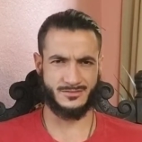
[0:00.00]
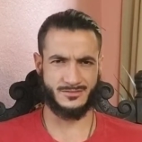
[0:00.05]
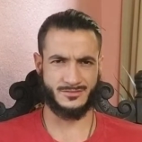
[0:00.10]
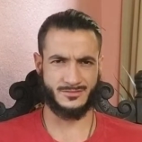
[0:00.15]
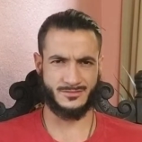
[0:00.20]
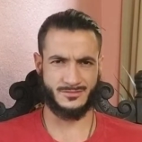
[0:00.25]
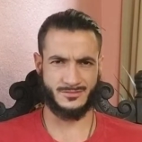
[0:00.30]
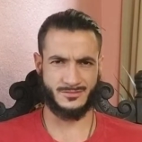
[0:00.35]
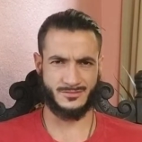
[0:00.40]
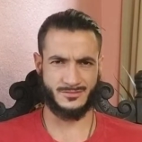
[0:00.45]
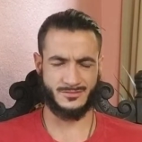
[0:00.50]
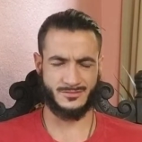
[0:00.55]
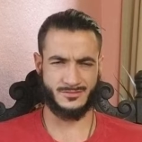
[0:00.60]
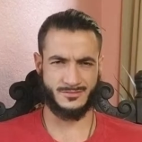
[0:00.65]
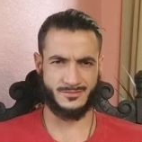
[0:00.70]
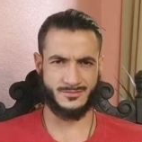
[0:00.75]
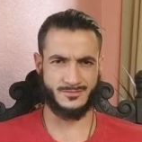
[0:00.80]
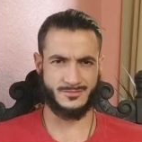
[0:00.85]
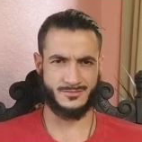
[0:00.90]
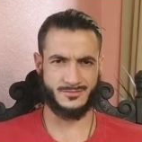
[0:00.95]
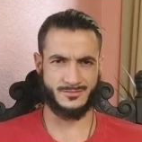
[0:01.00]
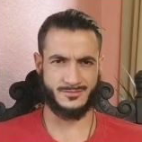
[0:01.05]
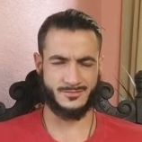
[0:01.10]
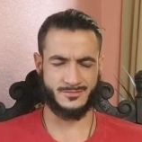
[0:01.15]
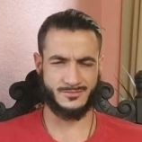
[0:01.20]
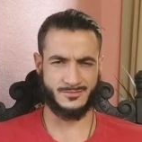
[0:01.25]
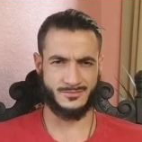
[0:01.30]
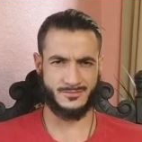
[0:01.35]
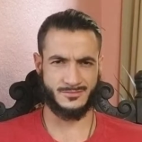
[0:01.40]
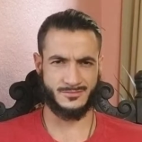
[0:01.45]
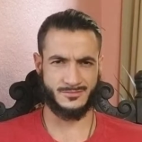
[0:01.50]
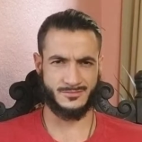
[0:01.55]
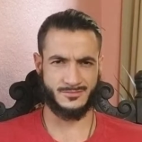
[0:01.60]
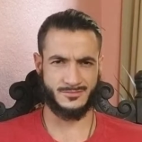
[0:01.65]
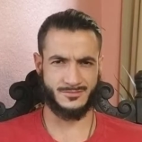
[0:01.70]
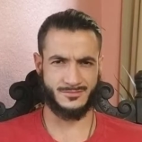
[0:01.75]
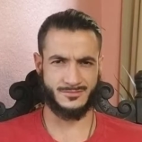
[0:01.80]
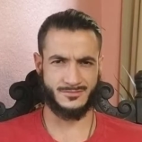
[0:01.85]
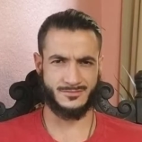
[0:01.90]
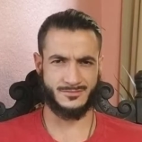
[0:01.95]

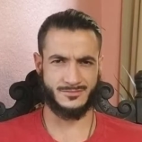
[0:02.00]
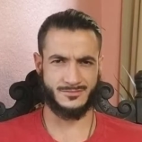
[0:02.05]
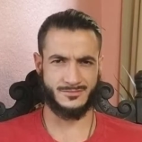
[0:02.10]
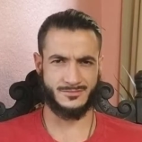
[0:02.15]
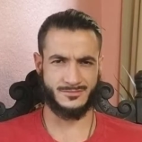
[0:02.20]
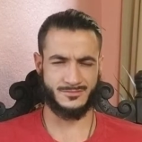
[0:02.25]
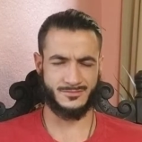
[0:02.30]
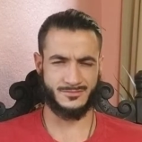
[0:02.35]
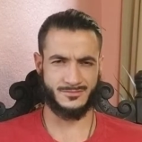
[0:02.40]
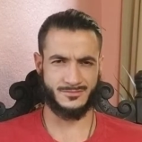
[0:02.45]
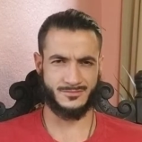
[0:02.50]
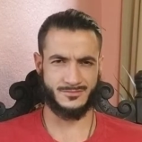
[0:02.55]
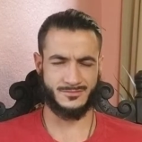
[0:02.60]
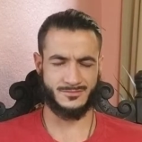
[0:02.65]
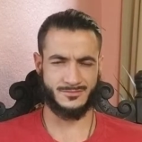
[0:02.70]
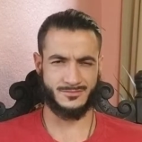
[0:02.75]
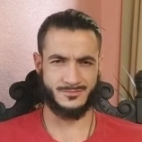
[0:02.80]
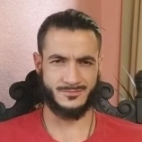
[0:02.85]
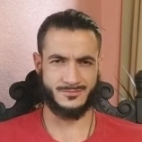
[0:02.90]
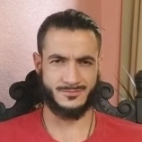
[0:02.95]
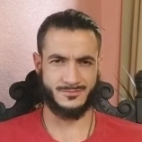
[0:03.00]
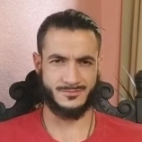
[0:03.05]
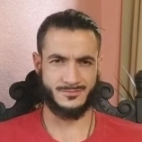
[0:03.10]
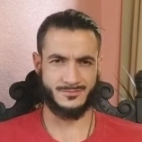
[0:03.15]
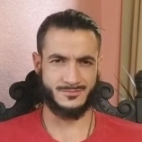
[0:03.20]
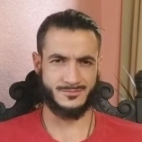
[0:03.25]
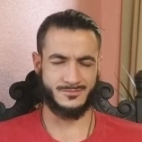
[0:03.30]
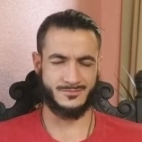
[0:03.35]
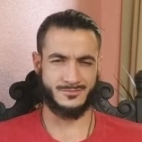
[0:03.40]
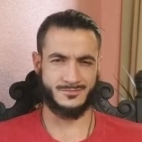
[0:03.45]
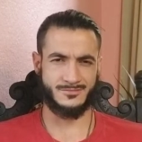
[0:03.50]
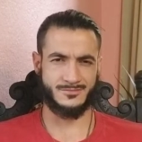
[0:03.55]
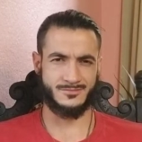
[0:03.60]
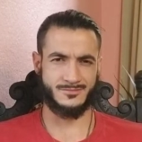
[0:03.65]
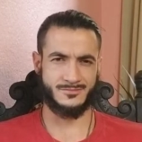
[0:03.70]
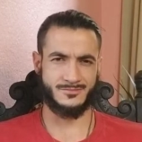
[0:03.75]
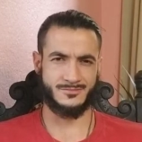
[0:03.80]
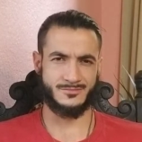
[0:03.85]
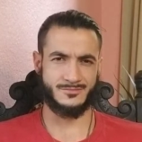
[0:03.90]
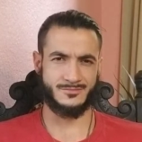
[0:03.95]

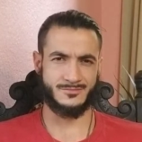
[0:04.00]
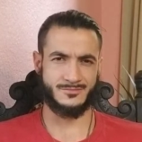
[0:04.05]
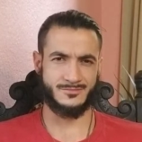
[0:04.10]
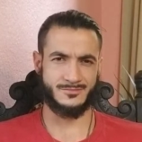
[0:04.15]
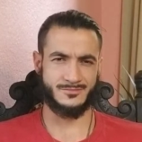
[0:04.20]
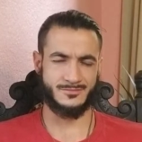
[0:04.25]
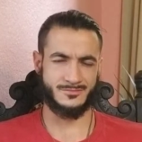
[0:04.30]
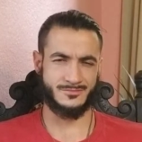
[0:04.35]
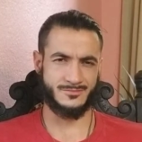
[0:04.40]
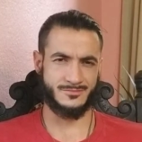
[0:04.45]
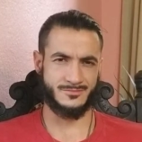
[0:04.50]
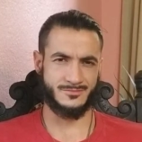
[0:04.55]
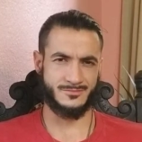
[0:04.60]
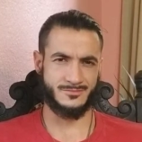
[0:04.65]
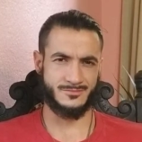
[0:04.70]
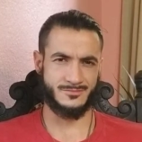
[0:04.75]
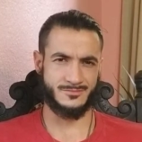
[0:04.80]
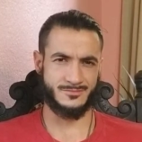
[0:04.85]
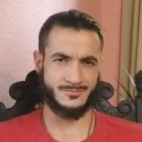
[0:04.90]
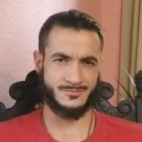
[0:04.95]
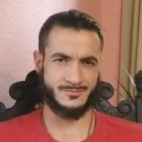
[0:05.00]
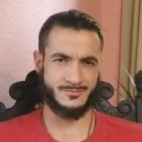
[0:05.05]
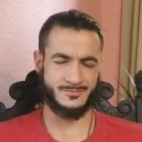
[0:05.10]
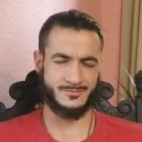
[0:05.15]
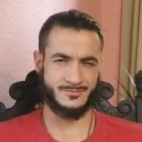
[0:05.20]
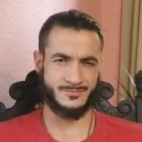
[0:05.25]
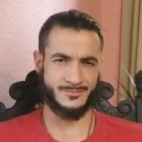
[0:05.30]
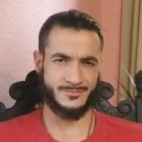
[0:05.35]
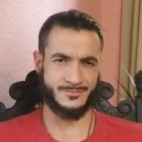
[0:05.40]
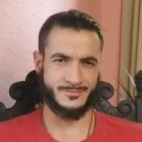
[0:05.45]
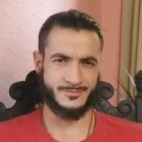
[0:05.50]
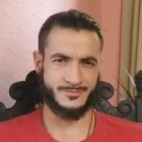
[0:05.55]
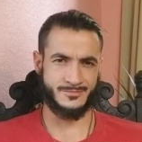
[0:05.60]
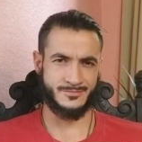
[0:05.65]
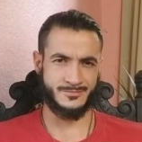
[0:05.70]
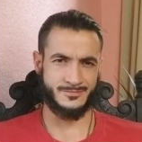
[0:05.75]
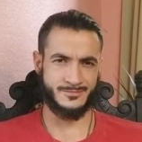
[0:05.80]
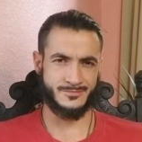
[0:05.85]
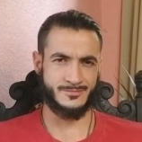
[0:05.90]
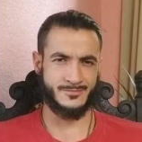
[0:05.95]

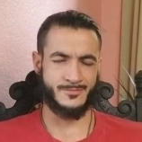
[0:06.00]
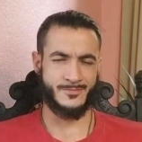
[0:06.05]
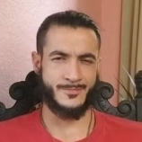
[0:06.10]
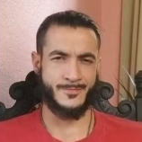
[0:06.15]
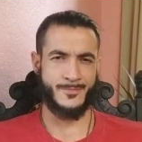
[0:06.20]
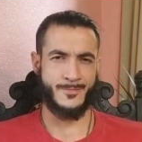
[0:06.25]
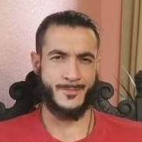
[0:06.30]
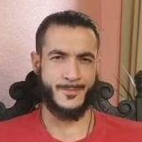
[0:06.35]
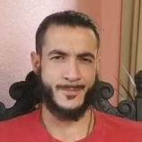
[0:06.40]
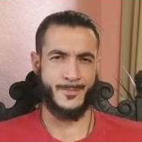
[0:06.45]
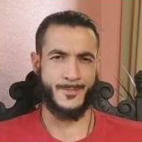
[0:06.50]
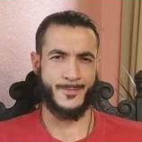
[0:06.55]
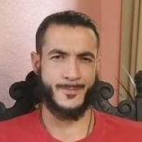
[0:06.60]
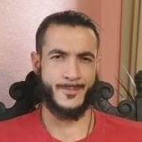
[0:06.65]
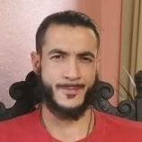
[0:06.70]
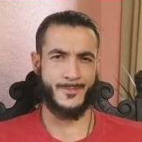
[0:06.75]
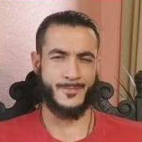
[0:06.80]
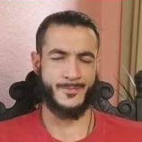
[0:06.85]
No one is speaking in this clip.